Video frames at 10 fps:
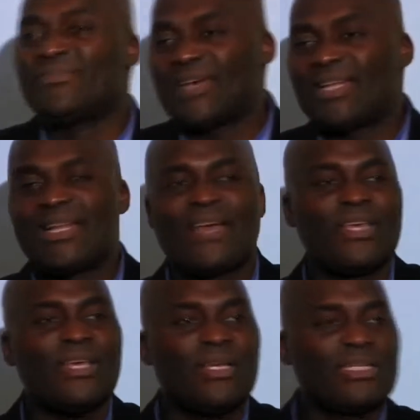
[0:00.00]
his father's
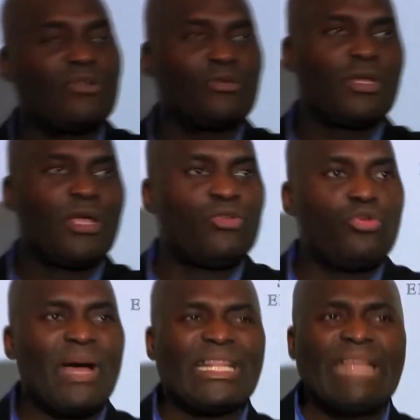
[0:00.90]
life. He said, no,
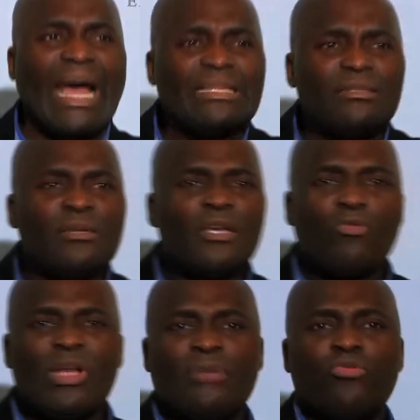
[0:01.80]
my dad,
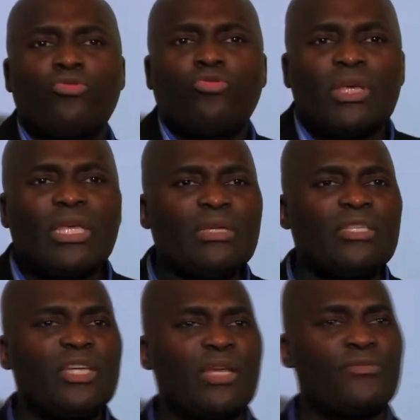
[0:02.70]
when they were cooking
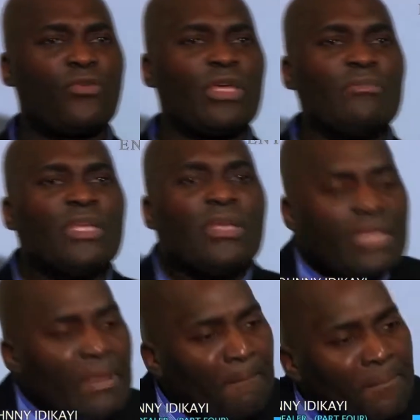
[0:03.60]
chicken for him,
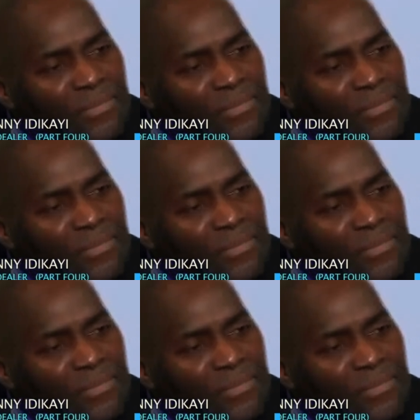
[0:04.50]
the